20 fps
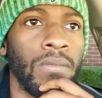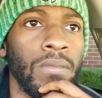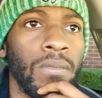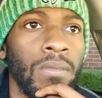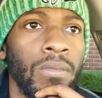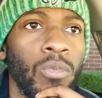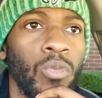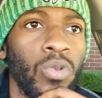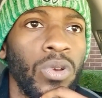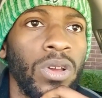
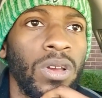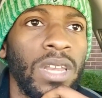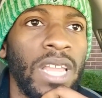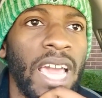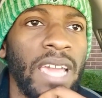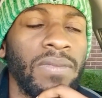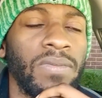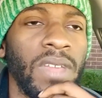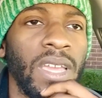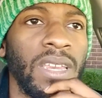In real
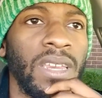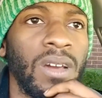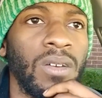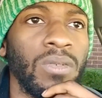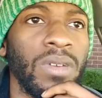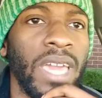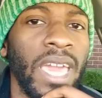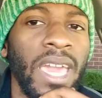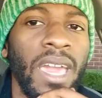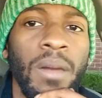life, they don't.
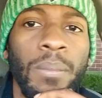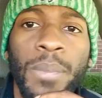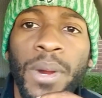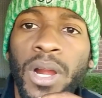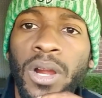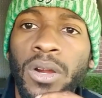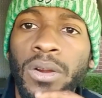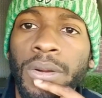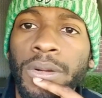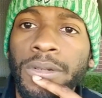King of
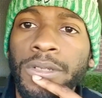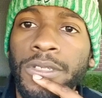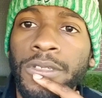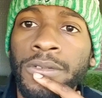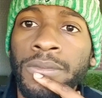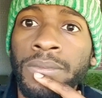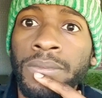birds.